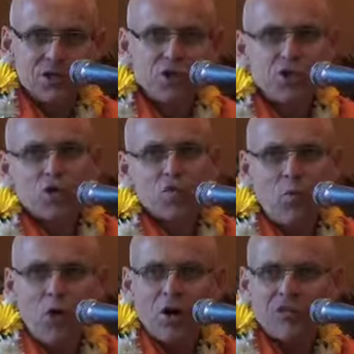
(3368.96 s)
So you
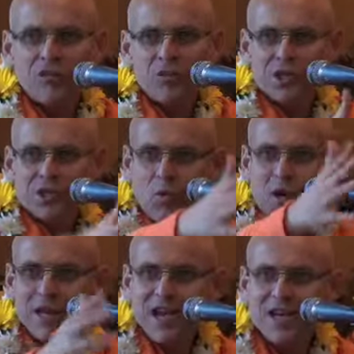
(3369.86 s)
could walk through this
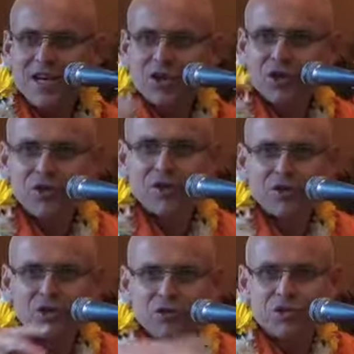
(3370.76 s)
one acre and
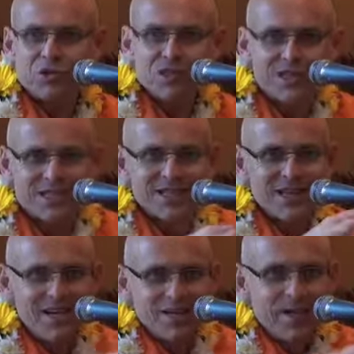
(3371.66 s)
you could
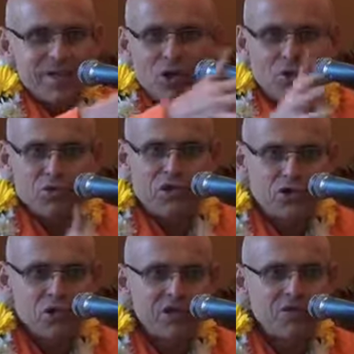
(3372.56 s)
just make a whole
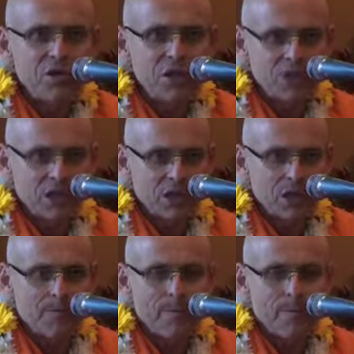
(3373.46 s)
journey through India.